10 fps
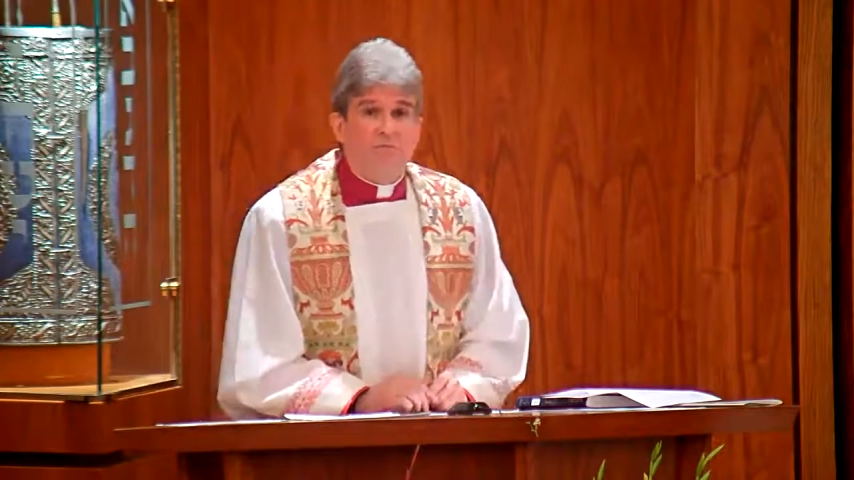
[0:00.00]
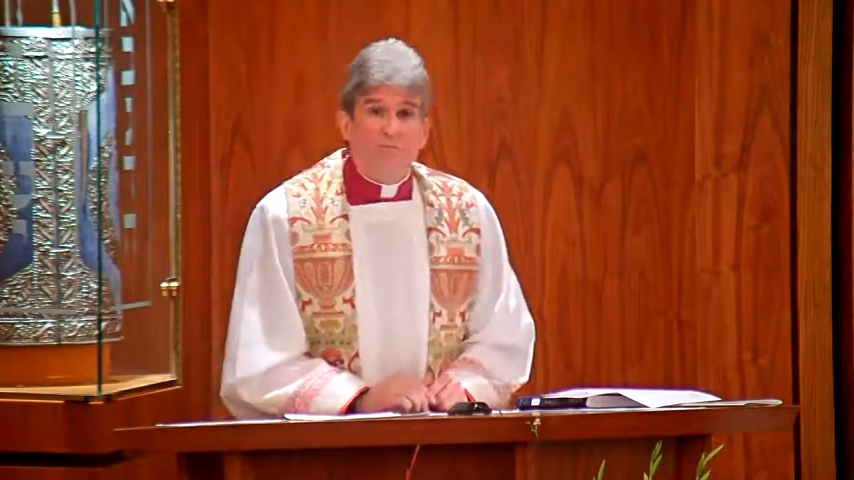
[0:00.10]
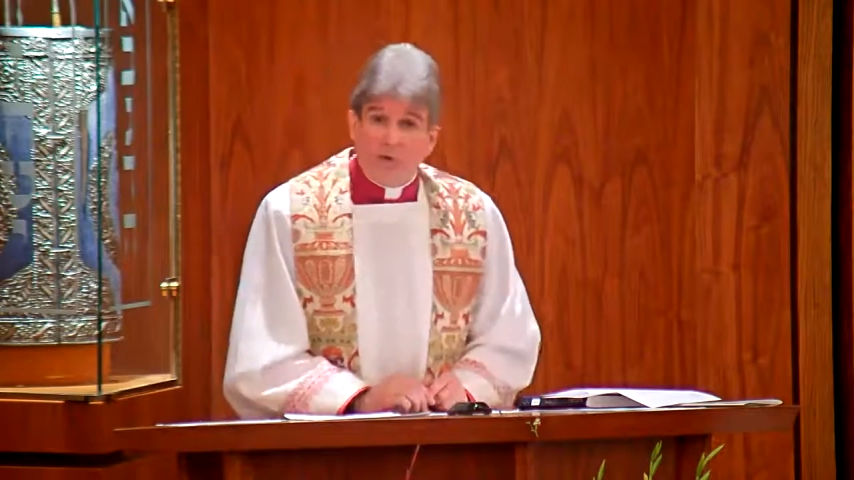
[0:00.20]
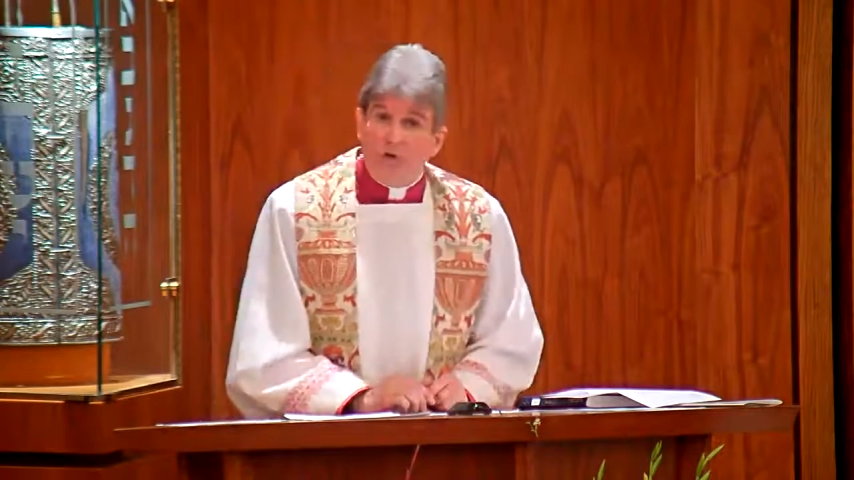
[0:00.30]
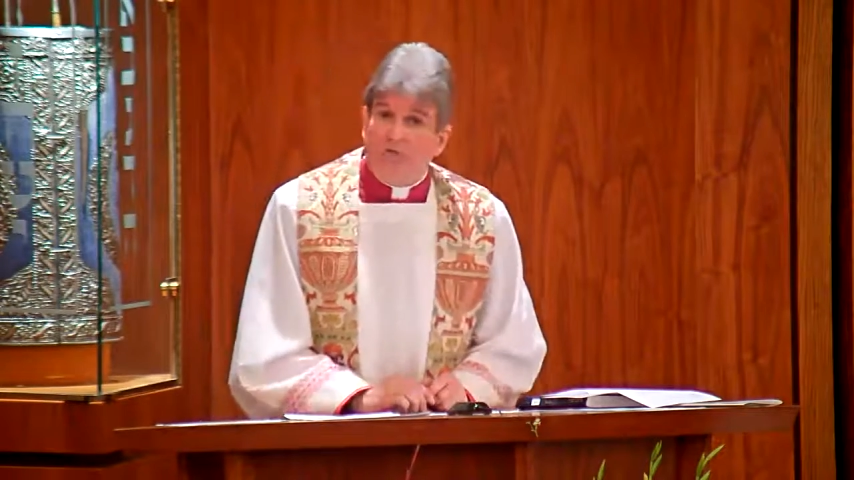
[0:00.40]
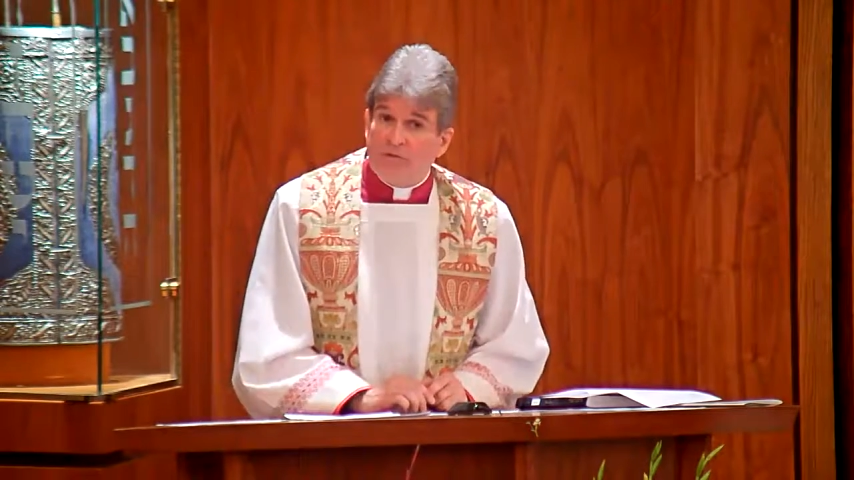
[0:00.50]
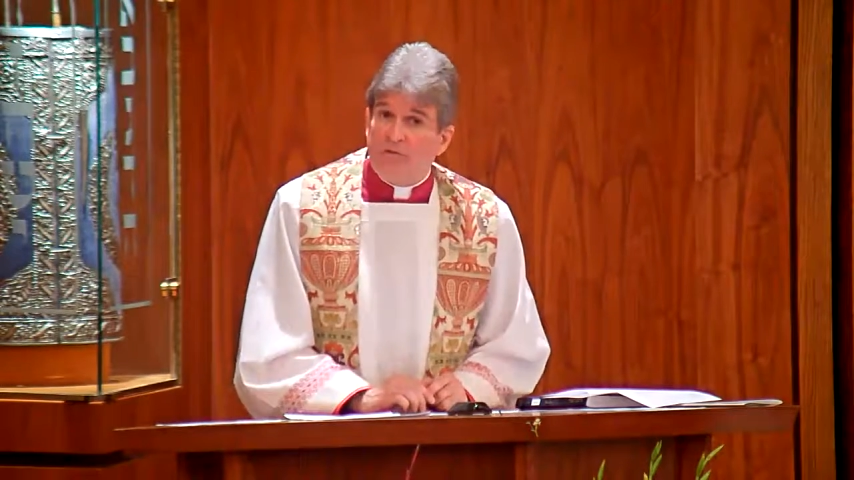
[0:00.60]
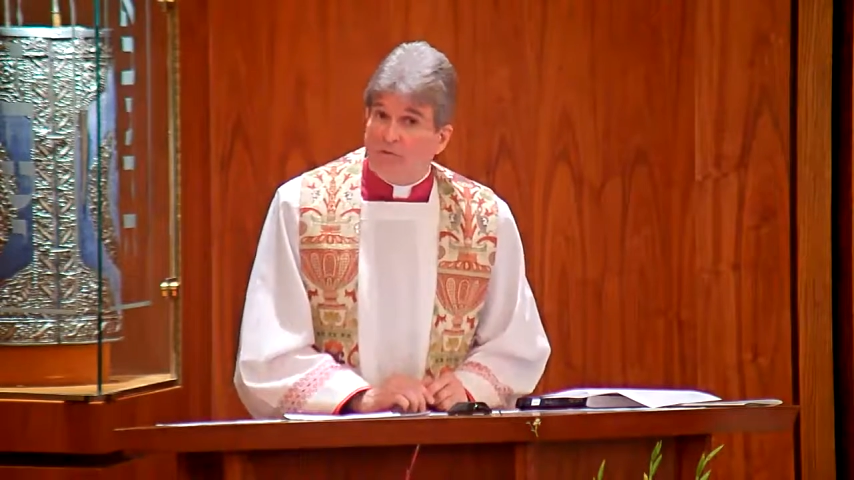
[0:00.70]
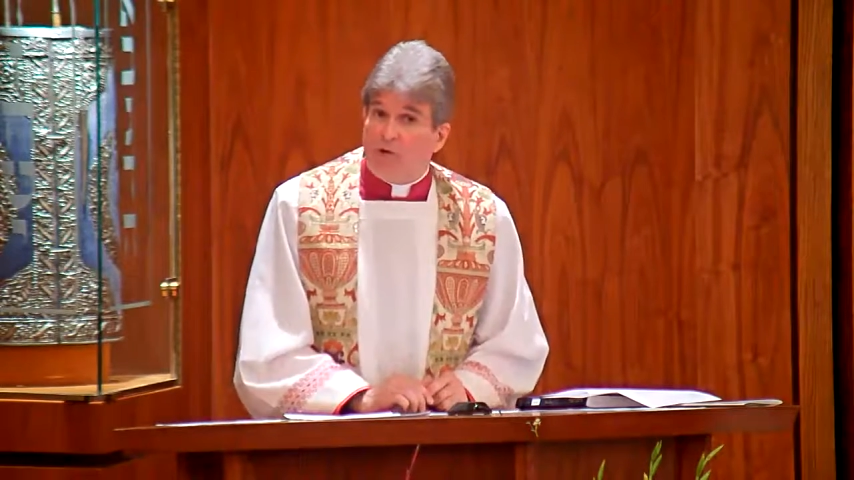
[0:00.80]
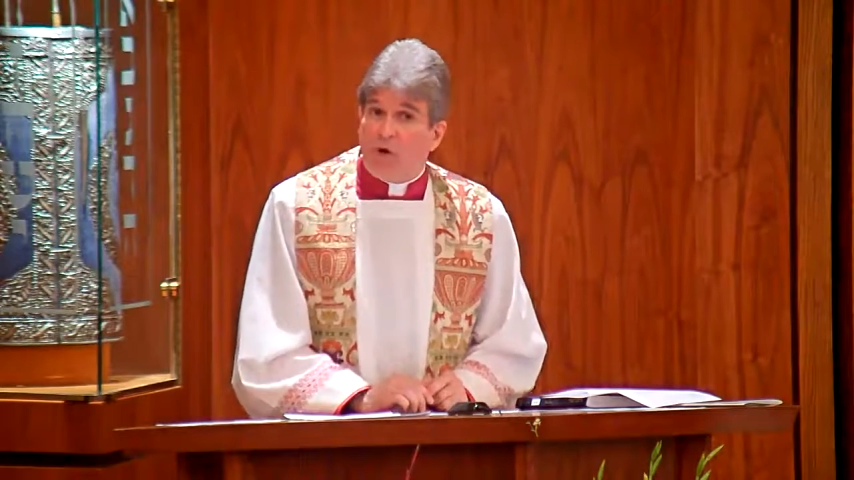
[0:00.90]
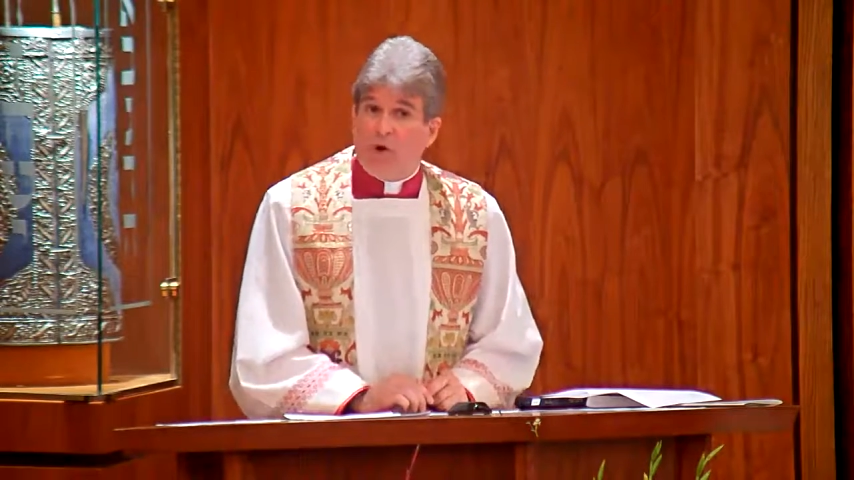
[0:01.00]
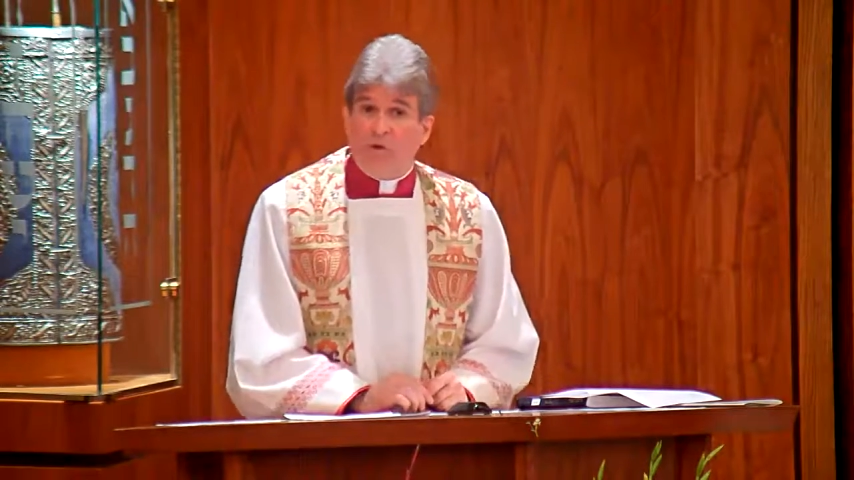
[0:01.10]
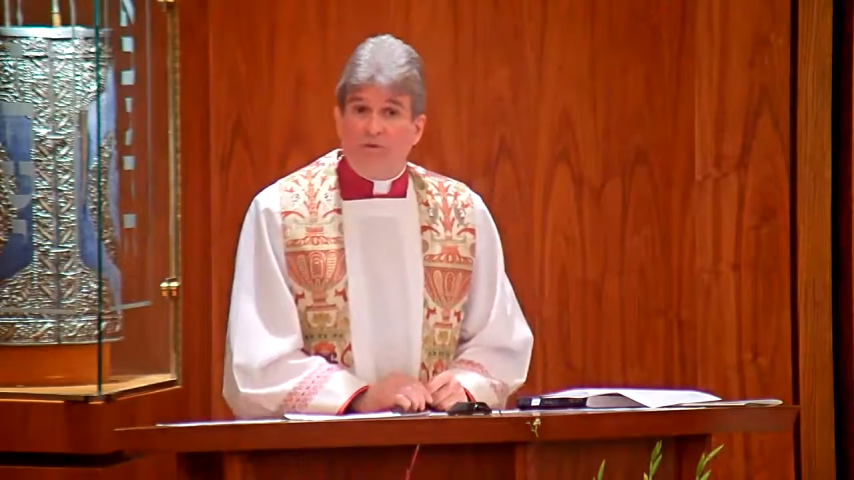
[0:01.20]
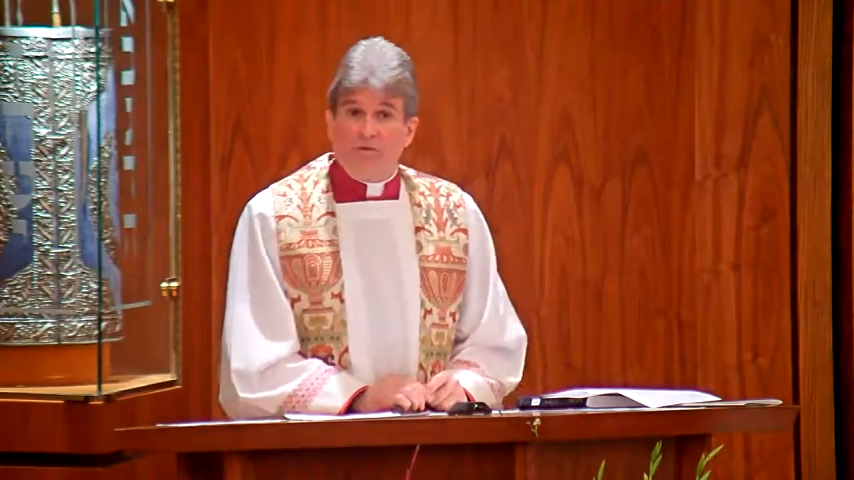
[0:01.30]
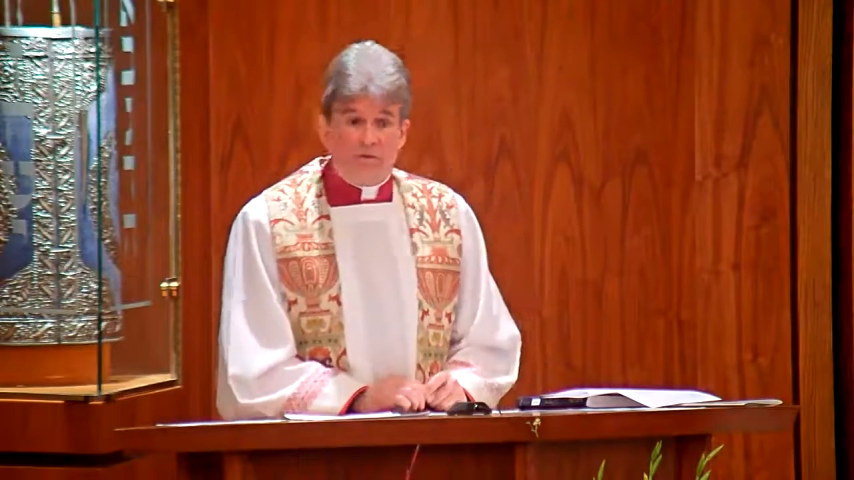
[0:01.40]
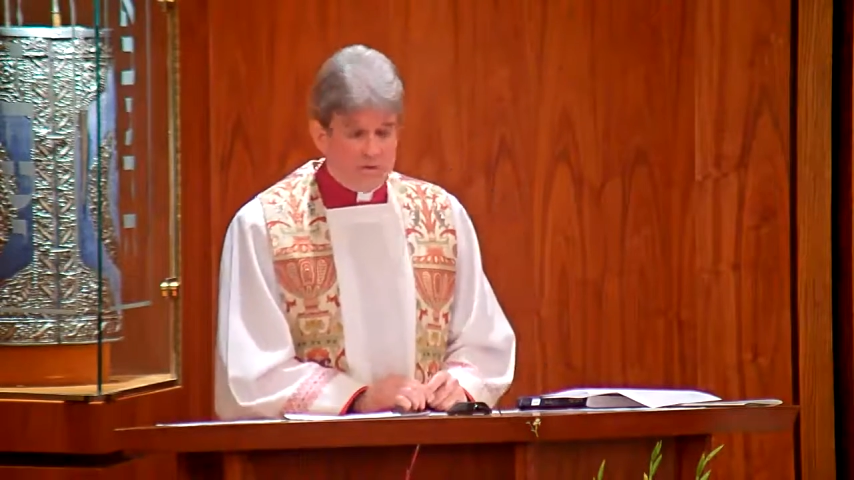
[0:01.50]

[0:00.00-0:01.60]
prayerfully recalled.